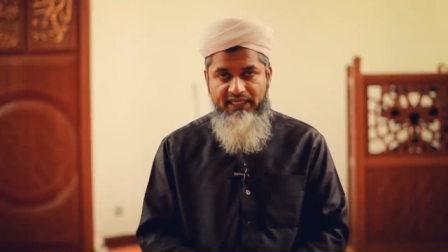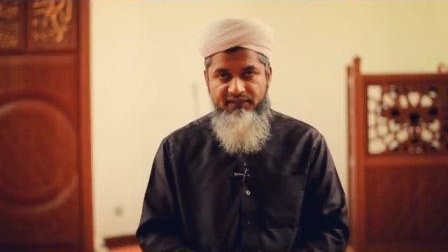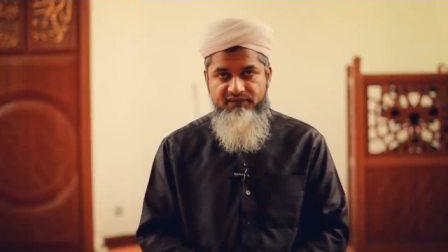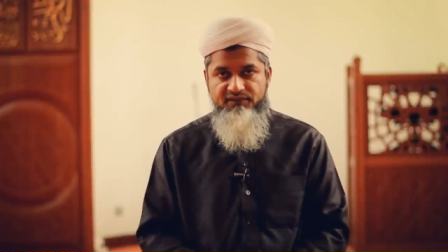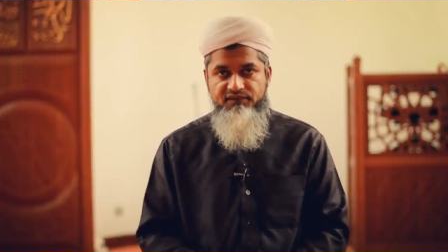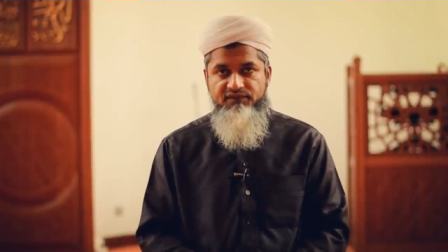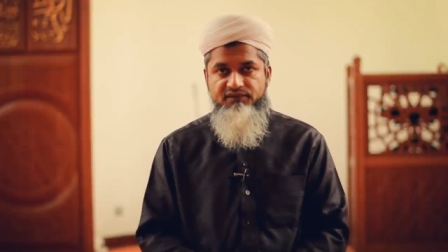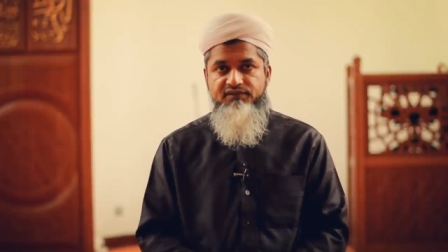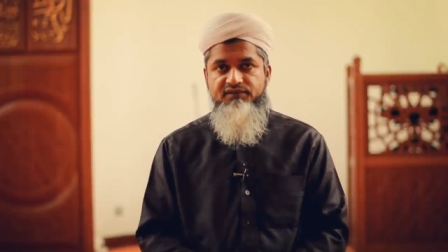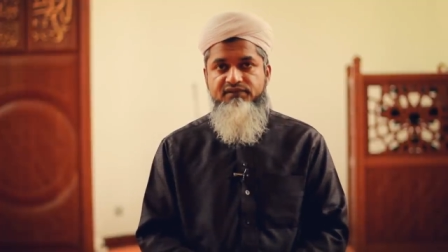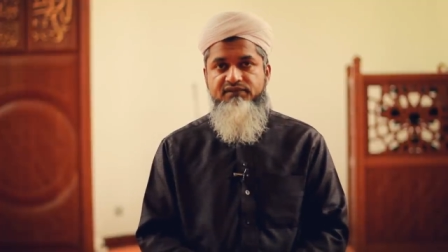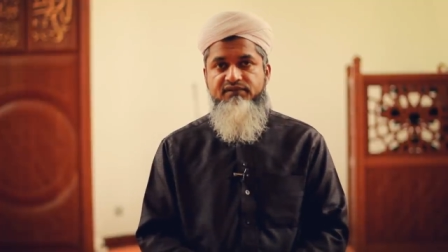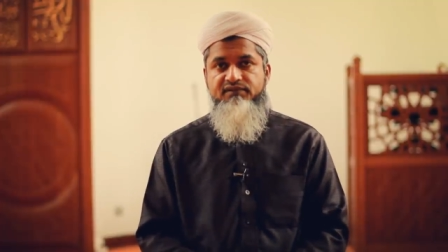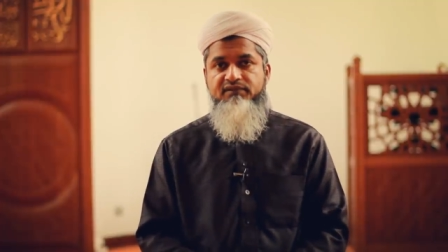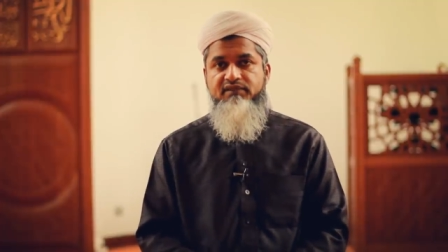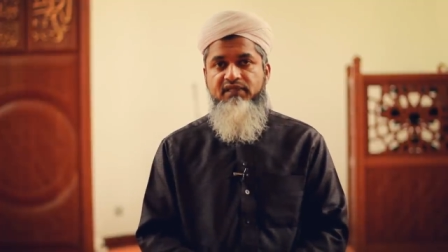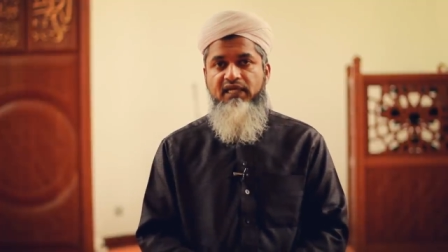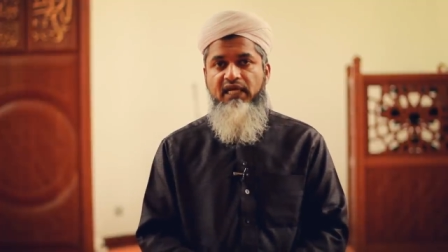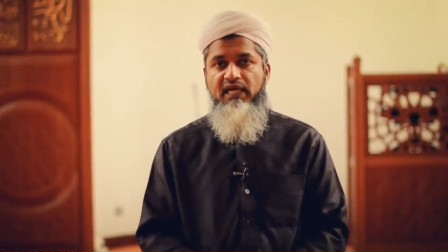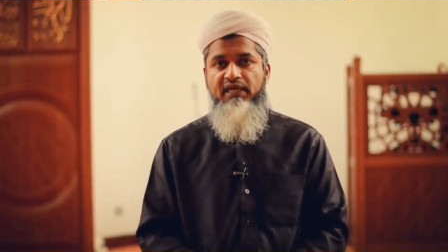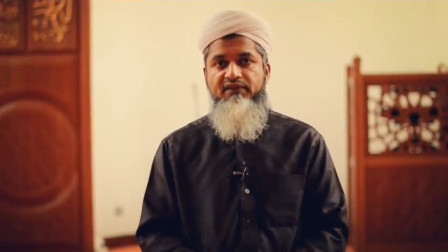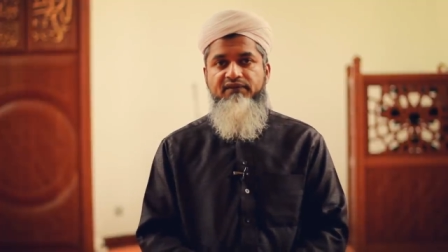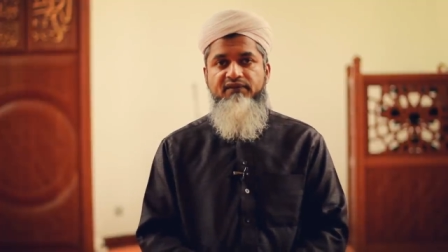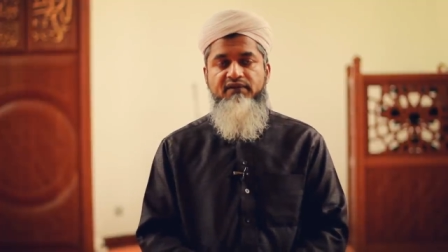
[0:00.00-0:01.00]
adults
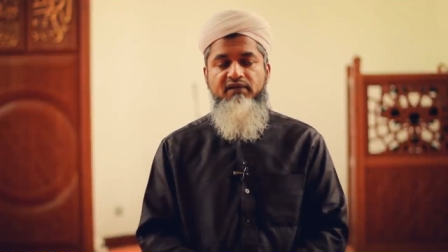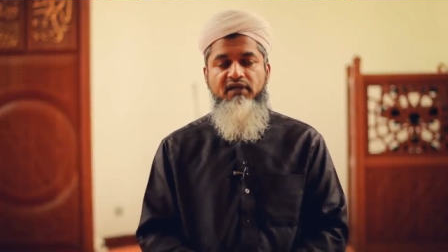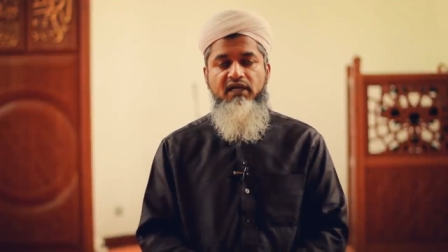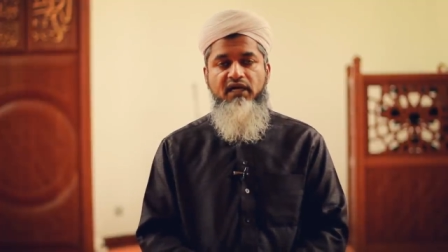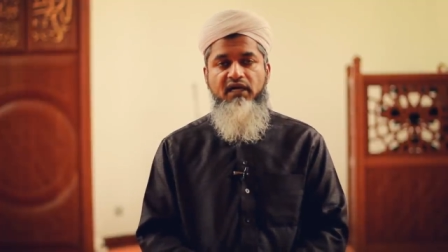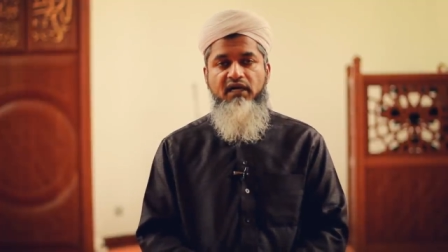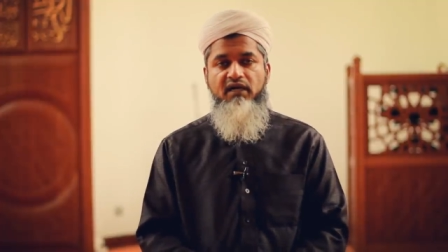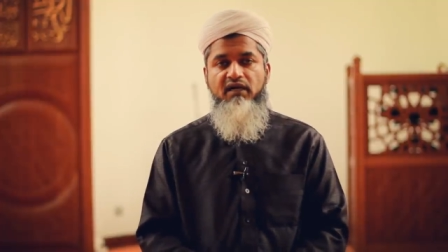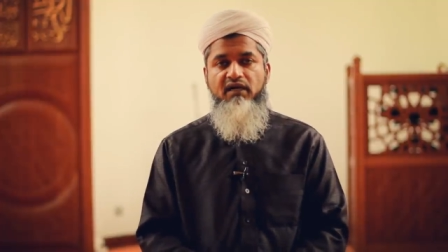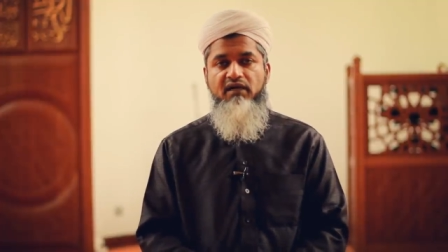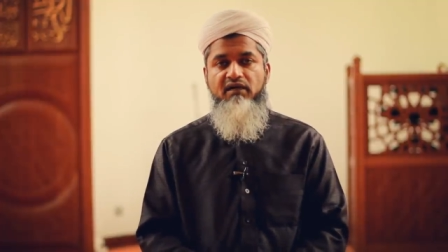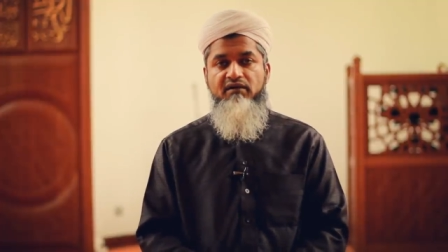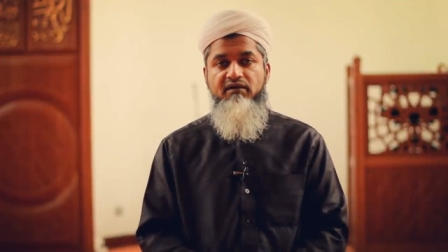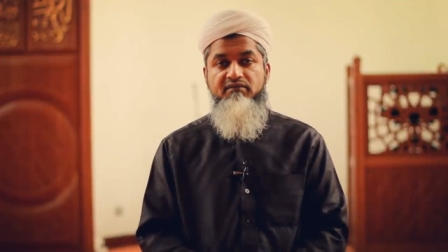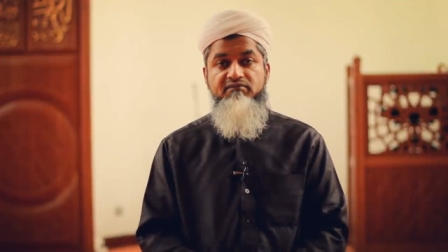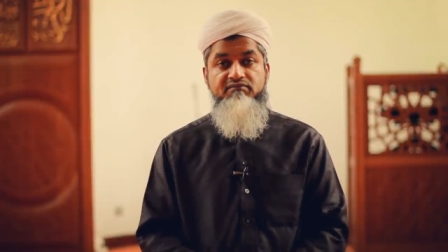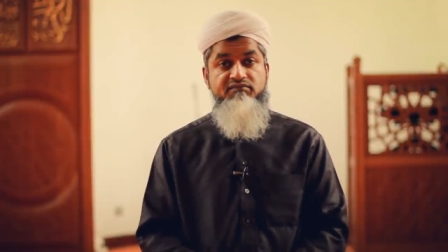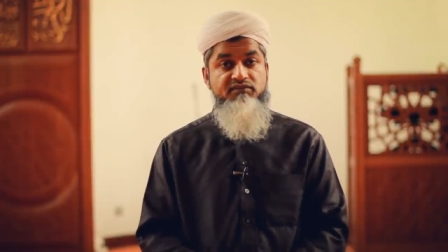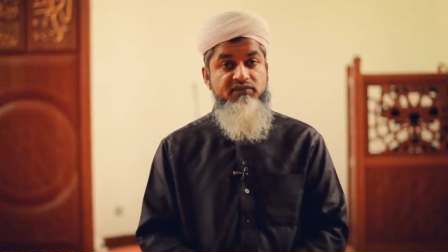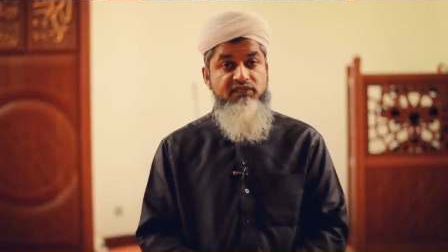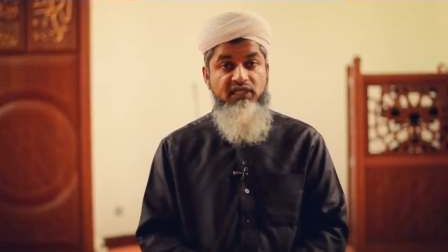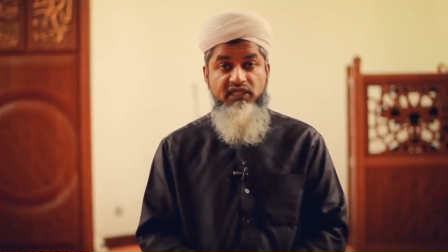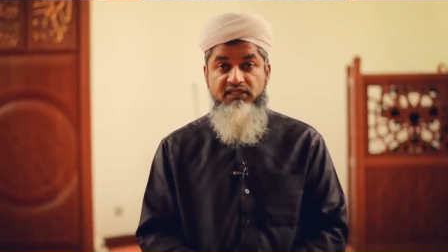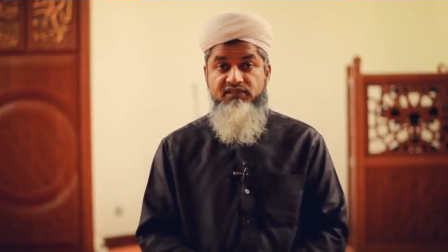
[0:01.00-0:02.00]
and there are
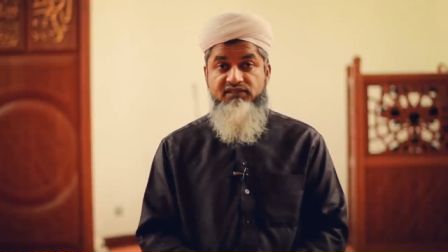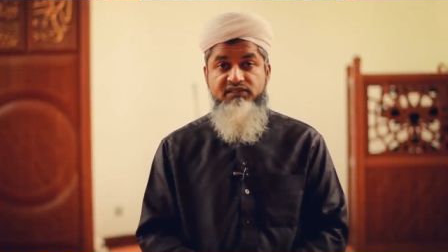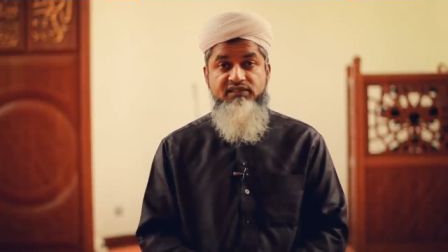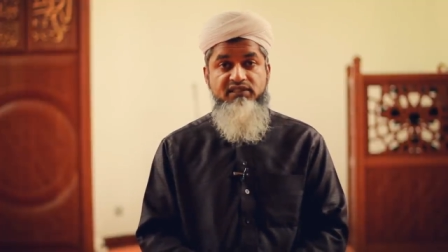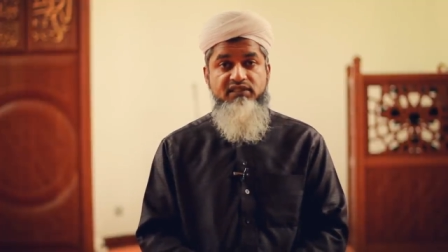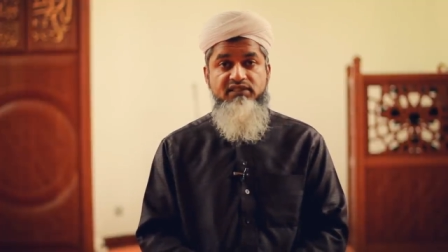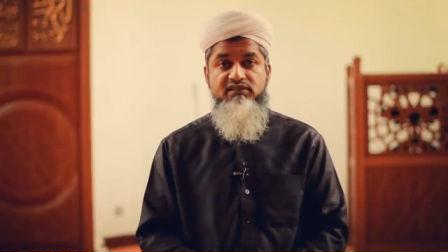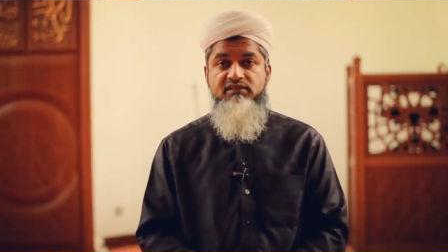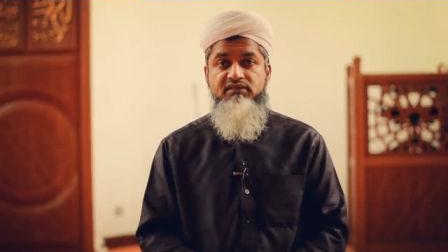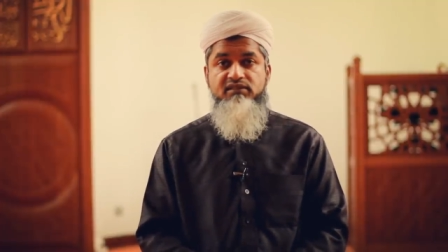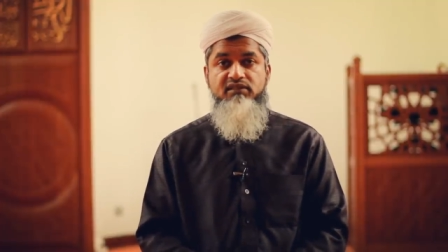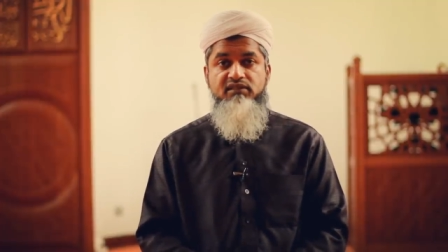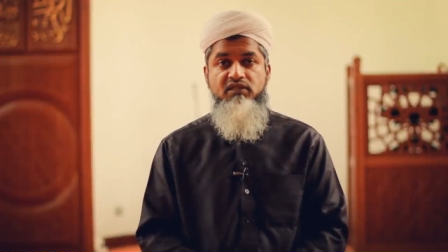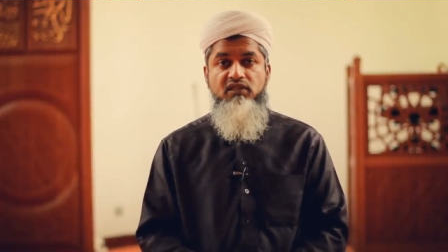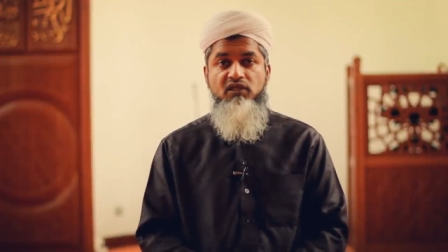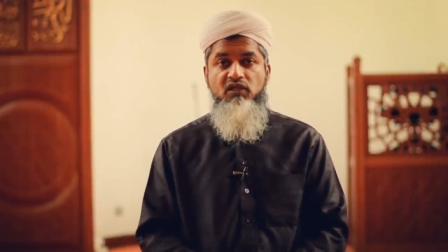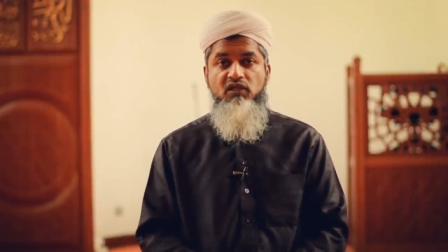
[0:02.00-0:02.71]
youngsters.